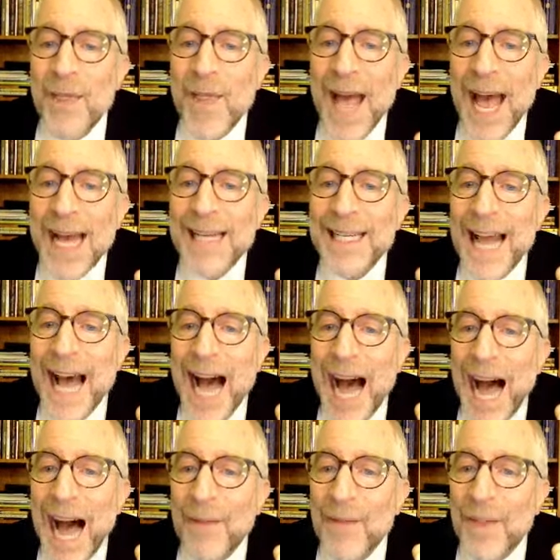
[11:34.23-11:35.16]

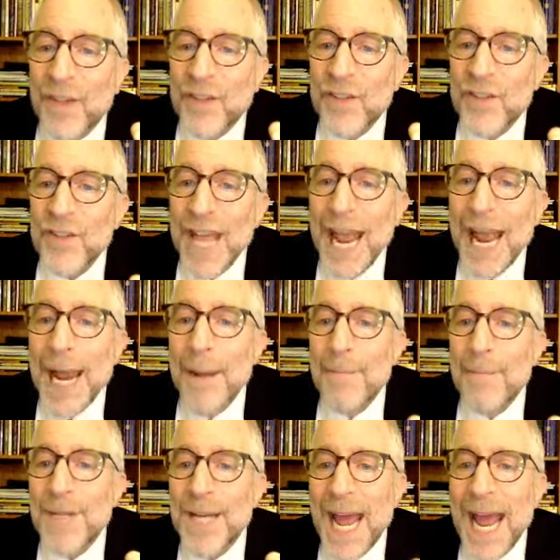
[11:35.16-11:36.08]
that on the
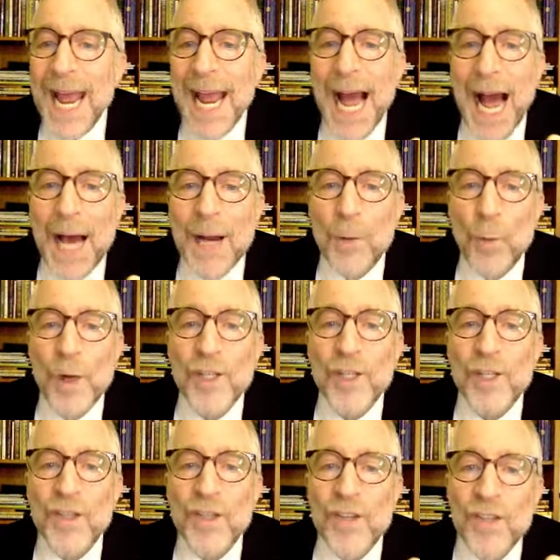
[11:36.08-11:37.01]
same day on
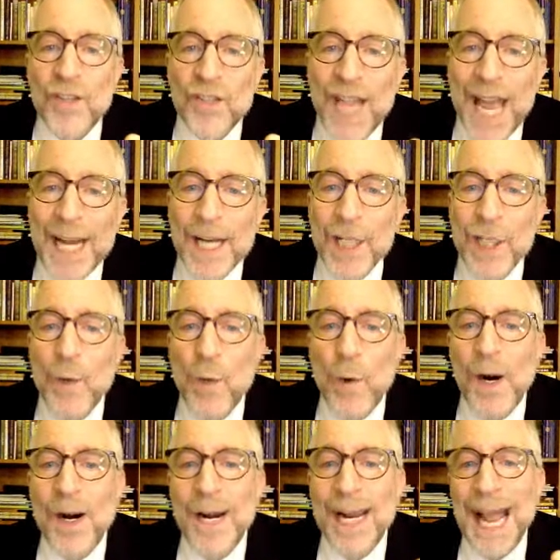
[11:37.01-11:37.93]
which the
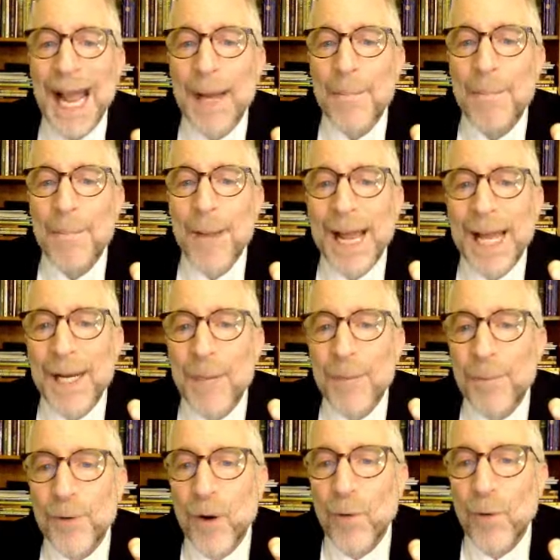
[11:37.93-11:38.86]
sanctuary had
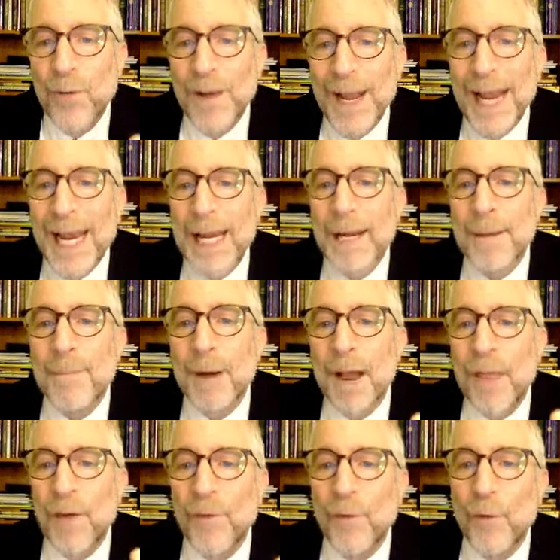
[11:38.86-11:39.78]
been profaned
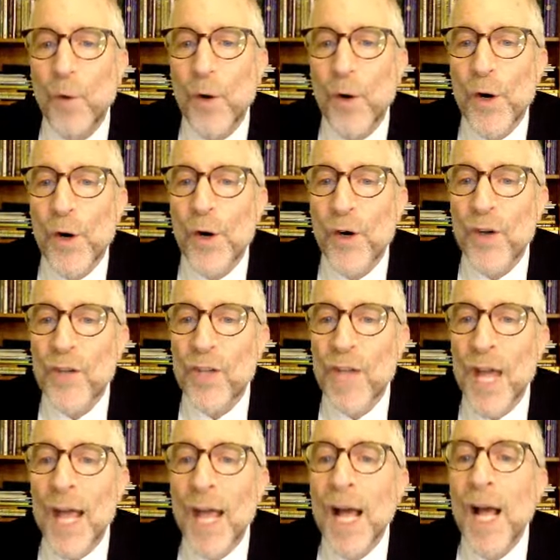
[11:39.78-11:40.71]
by the
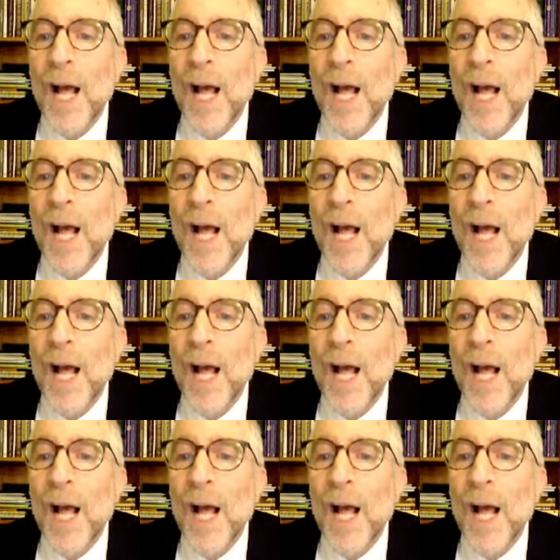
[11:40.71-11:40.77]
foreigners,